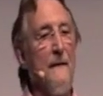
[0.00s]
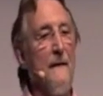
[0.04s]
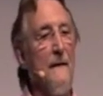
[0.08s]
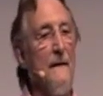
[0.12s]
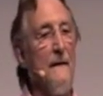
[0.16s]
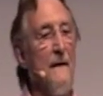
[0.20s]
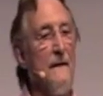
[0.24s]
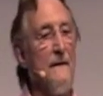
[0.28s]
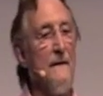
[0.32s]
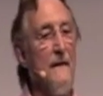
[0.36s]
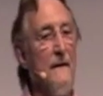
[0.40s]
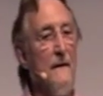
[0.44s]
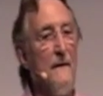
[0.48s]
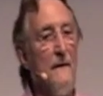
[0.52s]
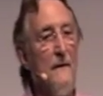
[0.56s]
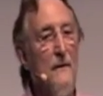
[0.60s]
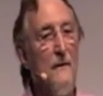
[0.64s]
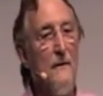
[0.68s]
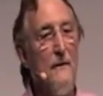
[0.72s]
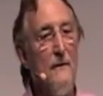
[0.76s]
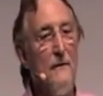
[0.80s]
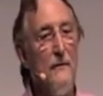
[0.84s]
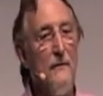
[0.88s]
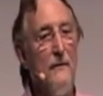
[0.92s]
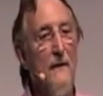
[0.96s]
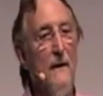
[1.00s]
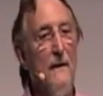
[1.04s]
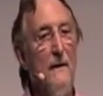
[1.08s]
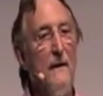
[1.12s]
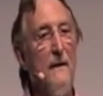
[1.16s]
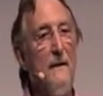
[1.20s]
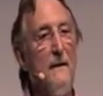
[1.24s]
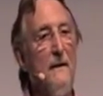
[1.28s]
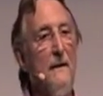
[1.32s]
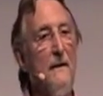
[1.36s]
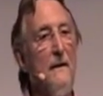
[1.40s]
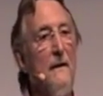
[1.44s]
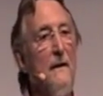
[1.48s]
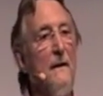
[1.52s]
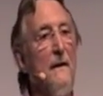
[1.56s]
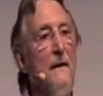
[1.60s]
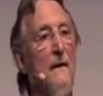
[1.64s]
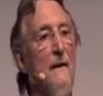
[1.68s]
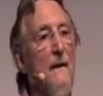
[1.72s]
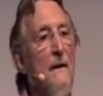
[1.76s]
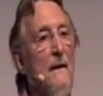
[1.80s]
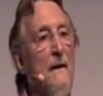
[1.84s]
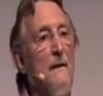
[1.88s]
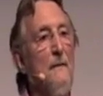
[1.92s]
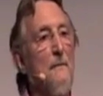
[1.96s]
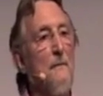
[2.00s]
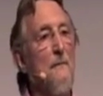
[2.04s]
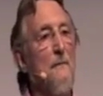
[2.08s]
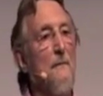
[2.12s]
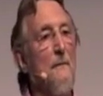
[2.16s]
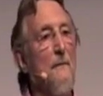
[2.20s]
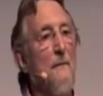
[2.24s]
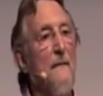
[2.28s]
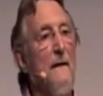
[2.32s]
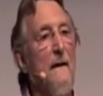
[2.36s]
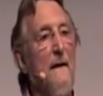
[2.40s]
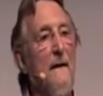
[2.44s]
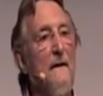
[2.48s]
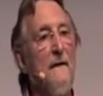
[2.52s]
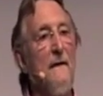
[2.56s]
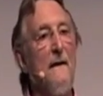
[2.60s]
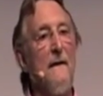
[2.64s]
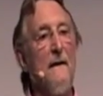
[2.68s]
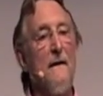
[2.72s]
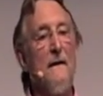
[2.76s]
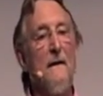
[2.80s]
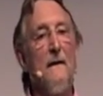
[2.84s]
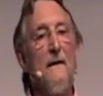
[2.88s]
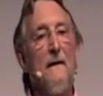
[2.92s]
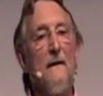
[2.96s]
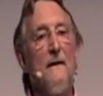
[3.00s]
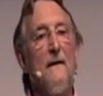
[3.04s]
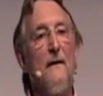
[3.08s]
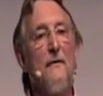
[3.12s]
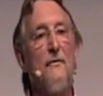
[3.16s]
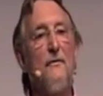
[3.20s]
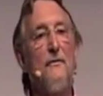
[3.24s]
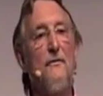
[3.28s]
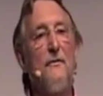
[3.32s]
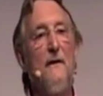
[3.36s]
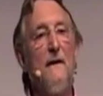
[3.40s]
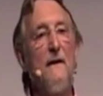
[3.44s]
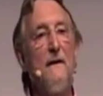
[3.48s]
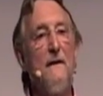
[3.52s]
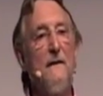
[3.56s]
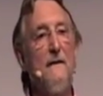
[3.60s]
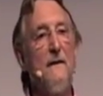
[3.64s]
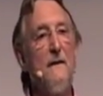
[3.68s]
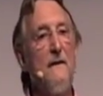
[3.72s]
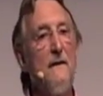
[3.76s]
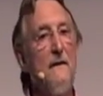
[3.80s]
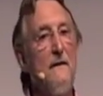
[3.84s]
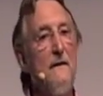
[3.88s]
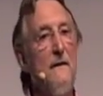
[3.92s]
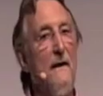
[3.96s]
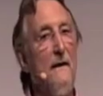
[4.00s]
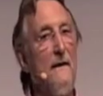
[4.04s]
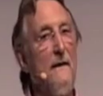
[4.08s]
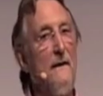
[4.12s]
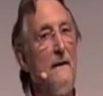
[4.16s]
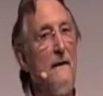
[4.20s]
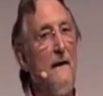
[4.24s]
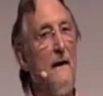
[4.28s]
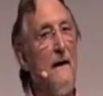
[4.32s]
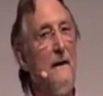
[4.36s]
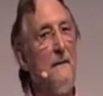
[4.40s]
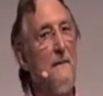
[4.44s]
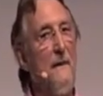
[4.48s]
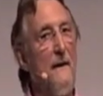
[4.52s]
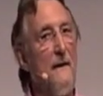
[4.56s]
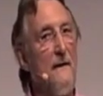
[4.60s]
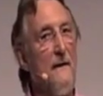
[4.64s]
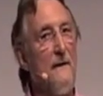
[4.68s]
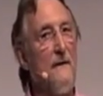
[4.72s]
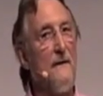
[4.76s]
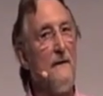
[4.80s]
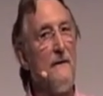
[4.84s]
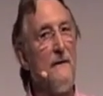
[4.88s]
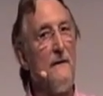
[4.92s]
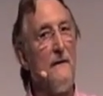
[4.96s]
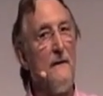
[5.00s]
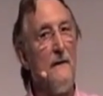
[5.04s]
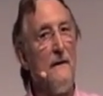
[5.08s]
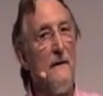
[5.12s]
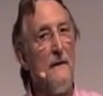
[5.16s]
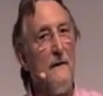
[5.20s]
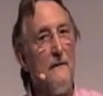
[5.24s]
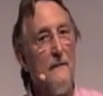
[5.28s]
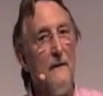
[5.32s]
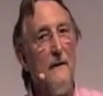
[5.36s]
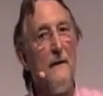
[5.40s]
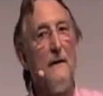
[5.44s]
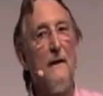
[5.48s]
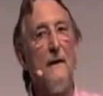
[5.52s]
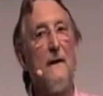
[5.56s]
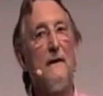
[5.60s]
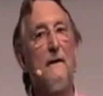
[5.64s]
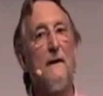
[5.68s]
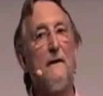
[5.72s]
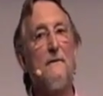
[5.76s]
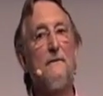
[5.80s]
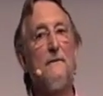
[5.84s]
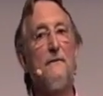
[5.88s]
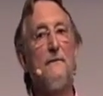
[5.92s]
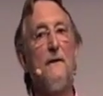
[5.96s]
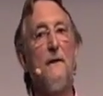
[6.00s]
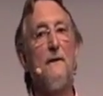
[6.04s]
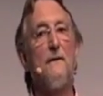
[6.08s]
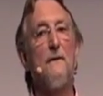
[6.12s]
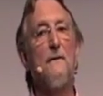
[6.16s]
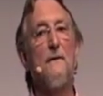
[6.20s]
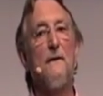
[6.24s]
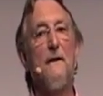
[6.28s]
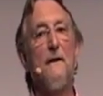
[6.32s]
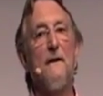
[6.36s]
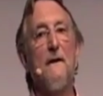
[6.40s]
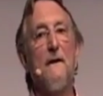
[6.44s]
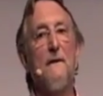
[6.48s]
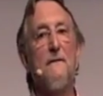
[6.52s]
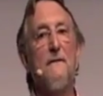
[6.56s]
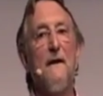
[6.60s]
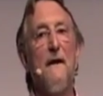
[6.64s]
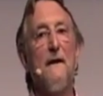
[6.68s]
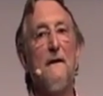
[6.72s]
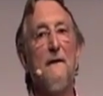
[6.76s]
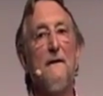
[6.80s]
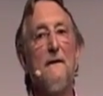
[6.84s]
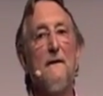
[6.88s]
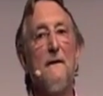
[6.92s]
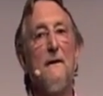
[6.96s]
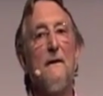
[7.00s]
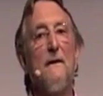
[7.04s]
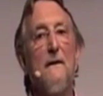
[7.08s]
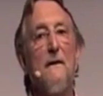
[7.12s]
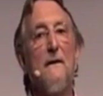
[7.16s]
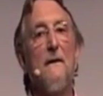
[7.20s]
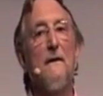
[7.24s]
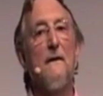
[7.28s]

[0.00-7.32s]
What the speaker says: And I think you can find in the fleeting dynamics of an unfolding event,